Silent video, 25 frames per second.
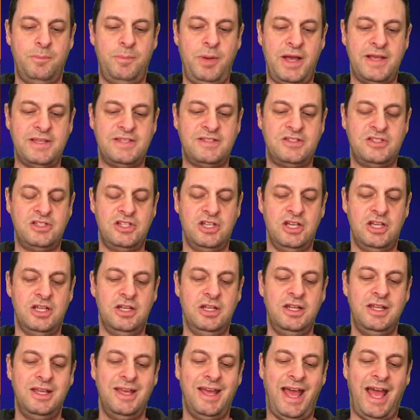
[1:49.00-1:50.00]

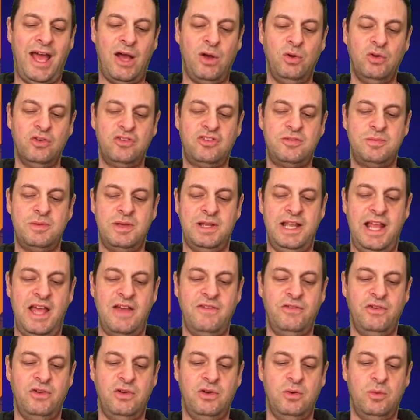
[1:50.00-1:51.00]
Bastion at ultimate
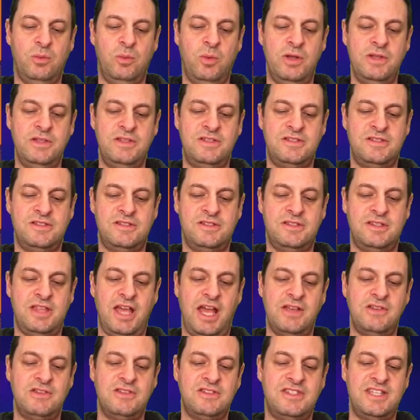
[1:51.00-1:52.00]
level,
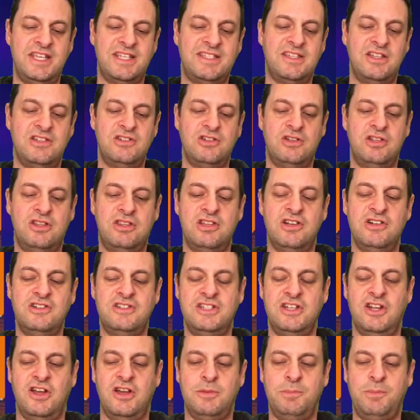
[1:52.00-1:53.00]

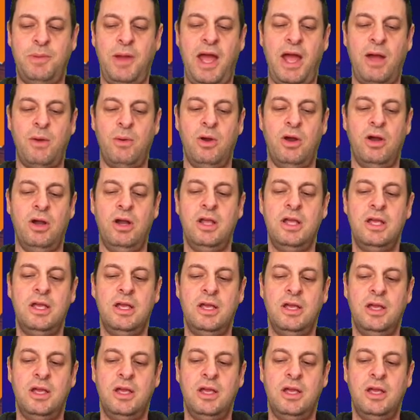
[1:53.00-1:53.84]
1639 power.